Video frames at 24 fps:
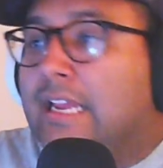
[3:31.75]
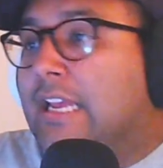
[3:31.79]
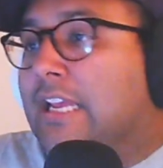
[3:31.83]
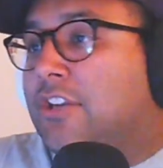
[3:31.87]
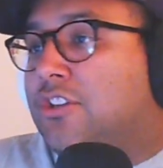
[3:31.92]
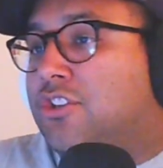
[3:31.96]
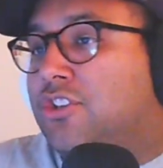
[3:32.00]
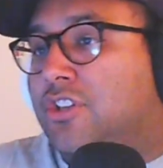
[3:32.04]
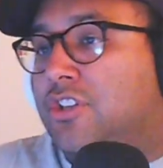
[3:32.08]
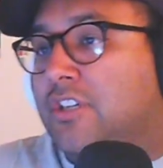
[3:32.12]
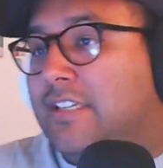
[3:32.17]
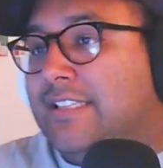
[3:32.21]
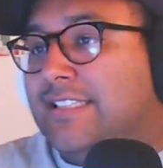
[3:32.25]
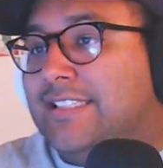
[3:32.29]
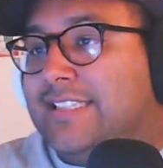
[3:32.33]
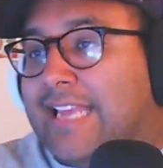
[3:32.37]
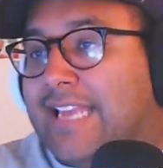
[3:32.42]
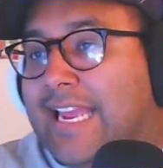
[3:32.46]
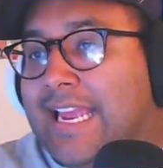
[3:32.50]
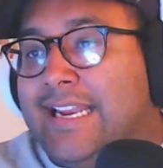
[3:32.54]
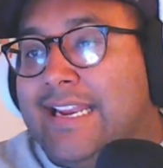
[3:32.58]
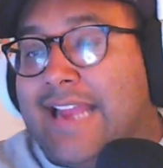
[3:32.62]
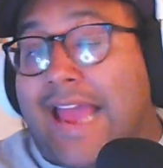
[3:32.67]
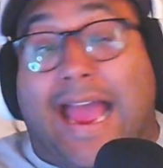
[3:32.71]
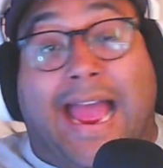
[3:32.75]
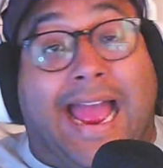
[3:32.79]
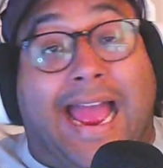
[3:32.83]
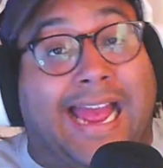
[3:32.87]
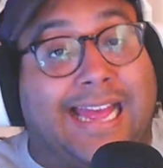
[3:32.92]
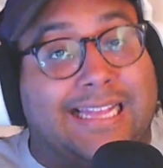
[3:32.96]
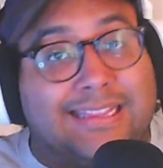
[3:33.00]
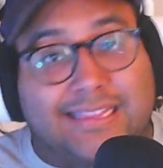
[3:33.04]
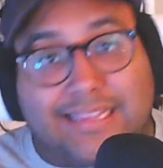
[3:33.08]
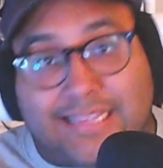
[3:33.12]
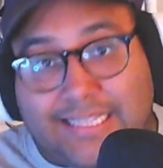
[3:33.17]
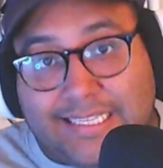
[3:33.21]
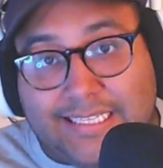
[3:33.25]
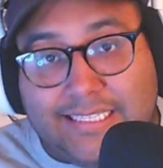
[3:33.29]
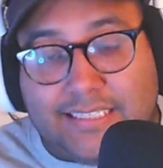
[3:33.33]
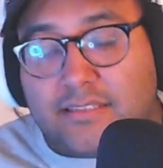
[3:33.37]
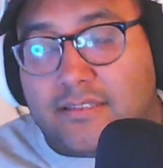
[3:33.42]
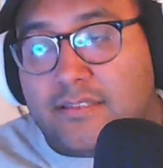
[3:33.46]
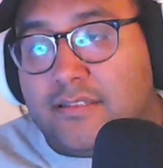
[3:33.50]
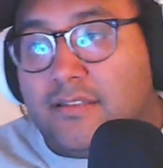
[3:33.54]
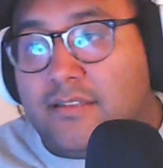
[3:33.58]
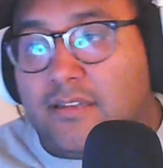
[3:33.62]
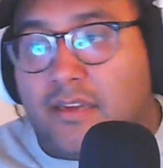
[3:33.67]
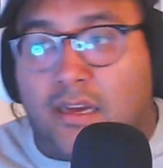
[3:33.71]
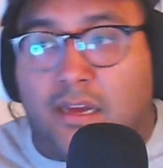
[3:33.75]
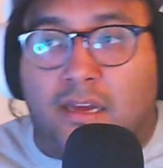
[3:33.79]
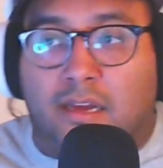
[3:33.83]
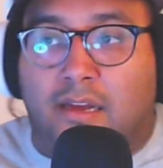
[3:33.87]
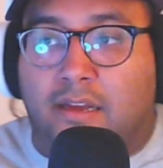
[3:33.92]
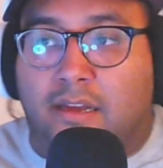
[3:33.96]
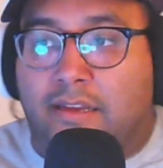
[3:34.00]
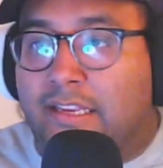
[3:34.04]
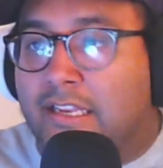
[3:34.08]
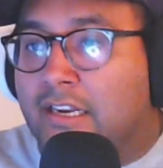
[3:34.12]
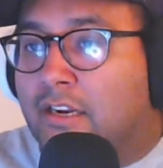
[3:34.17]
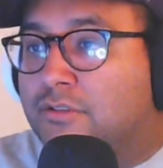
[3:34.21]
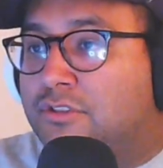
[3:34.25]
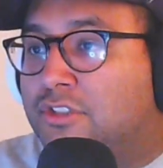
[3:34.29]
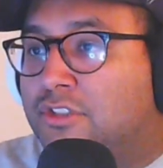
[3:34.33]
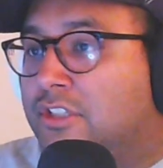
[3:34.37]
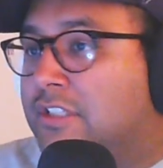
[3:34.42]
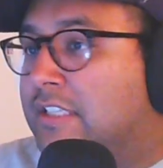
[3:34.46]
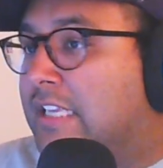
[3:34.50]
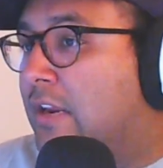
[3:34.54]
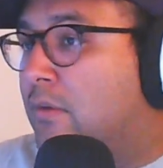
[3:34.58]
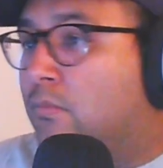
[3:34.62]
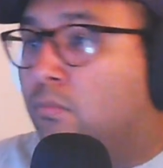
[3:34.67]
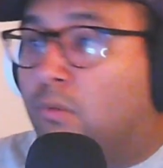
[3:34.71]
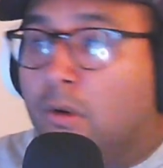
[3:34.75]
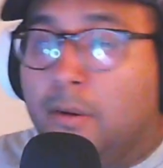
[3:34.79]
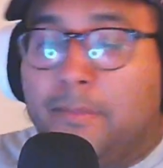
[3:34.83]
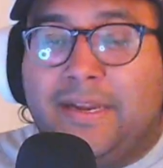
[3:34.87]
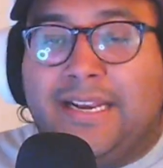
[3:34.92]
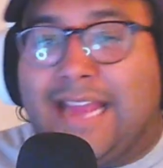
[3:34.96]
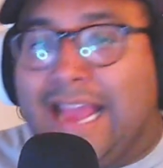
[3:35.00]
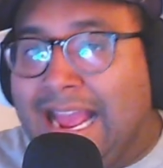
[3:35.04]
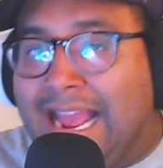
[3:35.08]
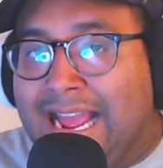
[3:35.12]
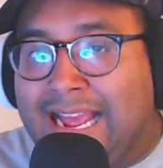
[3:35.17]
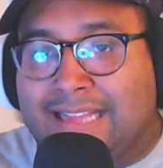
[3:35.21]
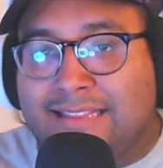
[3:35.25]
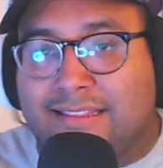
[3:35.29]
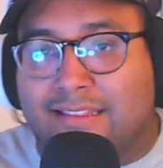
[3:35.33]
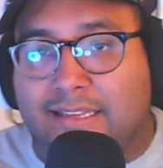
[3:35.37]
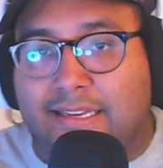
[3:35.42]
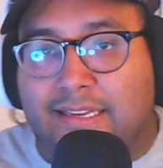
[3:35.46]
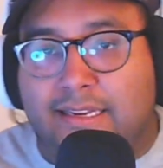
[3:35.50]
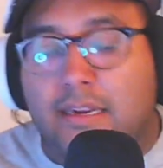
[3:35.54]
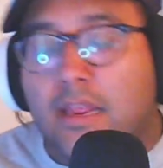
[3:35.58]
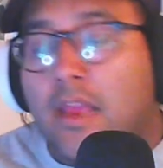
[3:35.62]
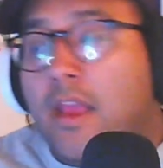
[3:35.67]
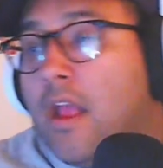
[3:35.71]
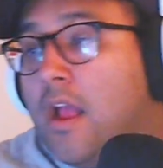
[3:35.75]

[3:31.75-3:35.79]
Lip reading: she's an athlete, she's a woman athlete,